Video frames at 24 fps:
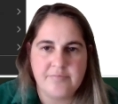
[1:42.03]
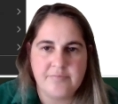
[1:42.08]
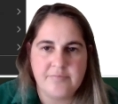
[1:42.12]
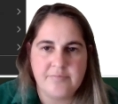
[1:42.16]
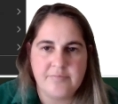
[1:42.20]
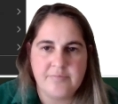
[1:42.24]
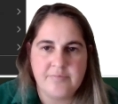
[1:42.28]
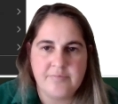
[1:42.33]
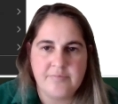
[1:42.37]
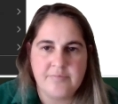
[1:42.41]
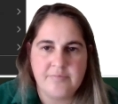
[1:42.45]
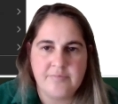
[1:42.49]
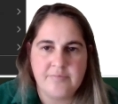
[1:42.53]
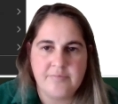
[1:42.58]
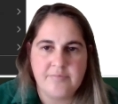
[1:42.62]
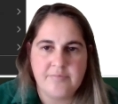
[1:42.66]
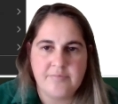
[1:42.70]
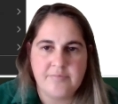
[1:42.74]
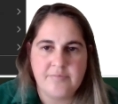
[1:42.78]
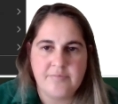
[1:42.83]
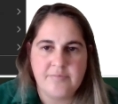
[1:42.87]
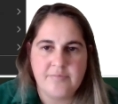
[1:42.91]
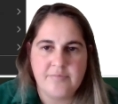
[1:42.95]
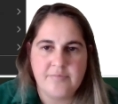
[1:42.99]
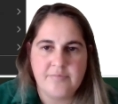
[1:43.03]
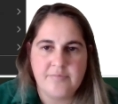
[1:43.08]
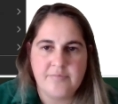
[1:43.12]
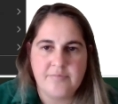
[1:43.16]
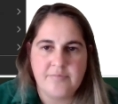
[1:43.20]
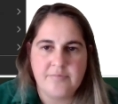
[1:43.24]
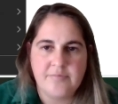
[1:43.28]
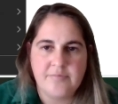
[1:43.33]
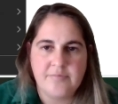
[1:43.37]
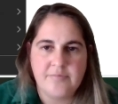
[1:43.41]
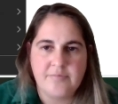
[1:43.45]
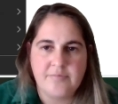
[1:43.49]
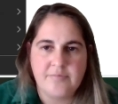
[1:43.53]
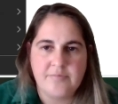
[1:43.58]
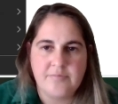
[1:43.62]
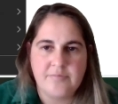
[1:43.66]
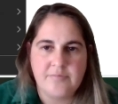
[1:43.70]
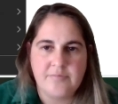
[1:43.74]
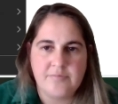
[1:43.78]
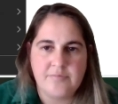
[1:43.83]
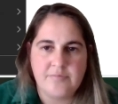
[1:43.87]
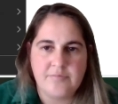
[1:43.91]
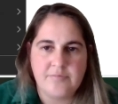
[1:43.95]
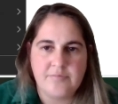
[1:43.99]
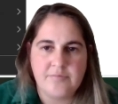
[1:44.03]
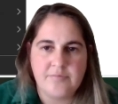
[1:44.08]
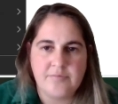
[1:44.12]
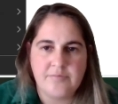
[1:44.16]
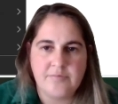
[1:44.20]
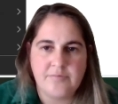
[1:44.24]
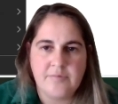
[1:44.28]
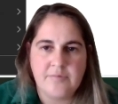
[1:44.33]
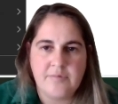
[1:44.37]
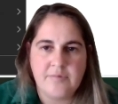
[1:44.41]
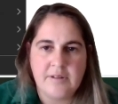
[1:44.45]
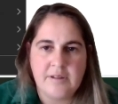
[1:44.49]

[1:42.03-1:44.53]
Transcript: Nothing is said.